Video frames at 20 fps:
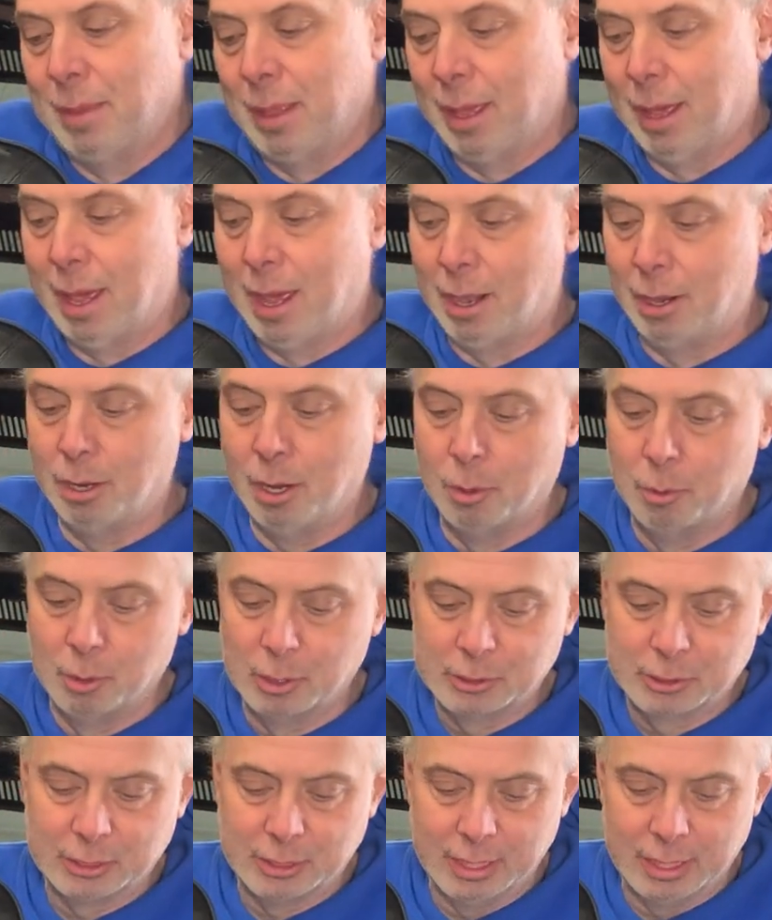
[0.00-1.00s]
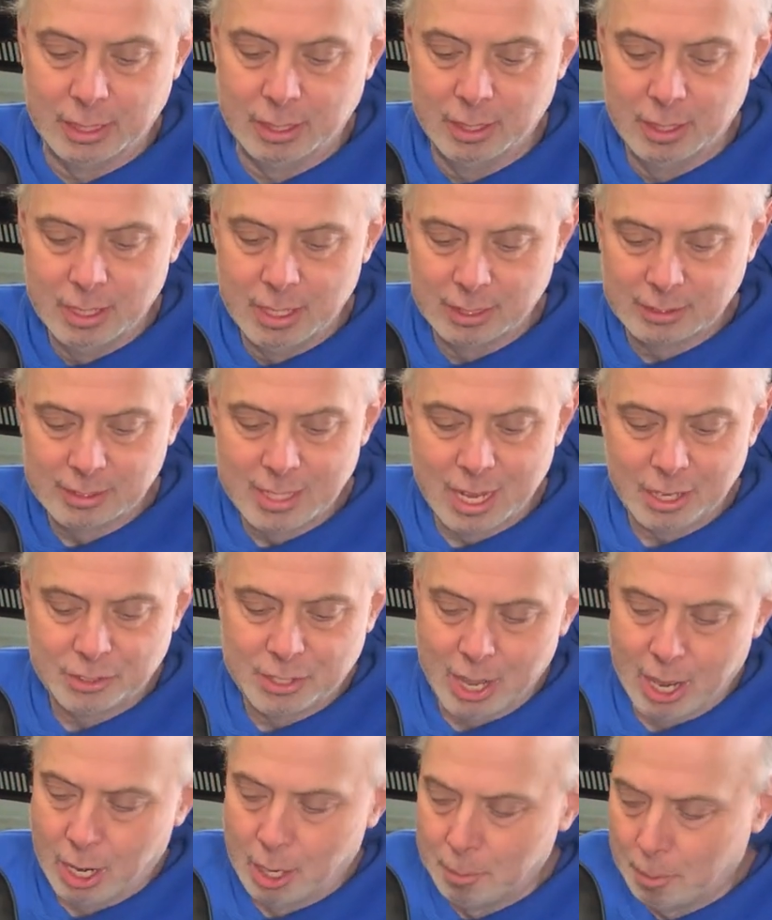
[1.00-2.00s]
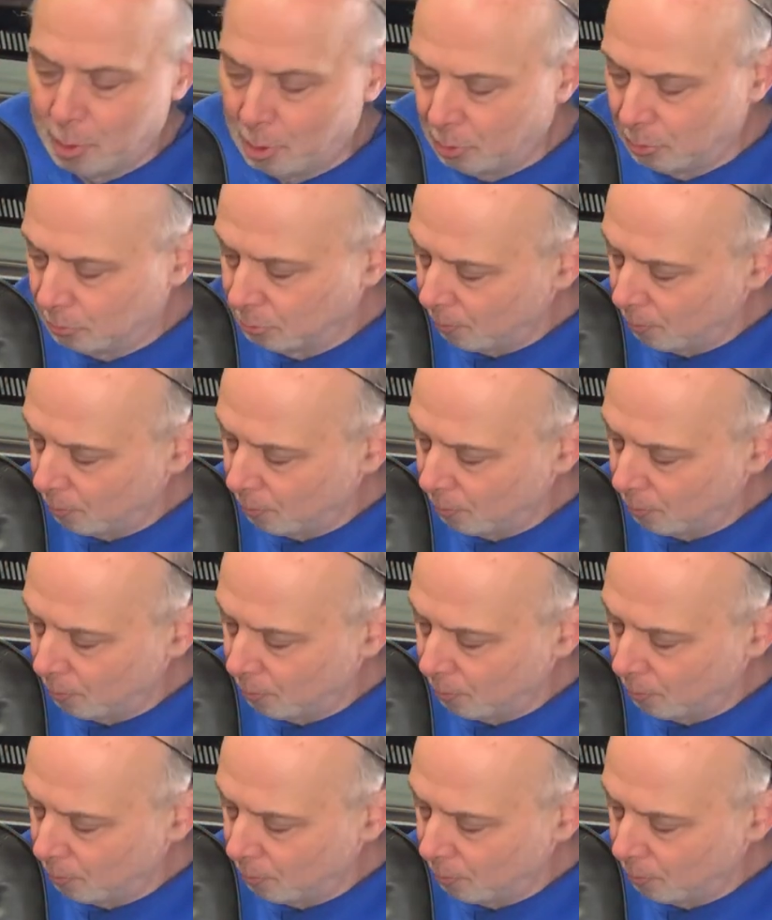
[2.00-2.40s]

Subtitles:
I don't know, we'll see. It's not terrible.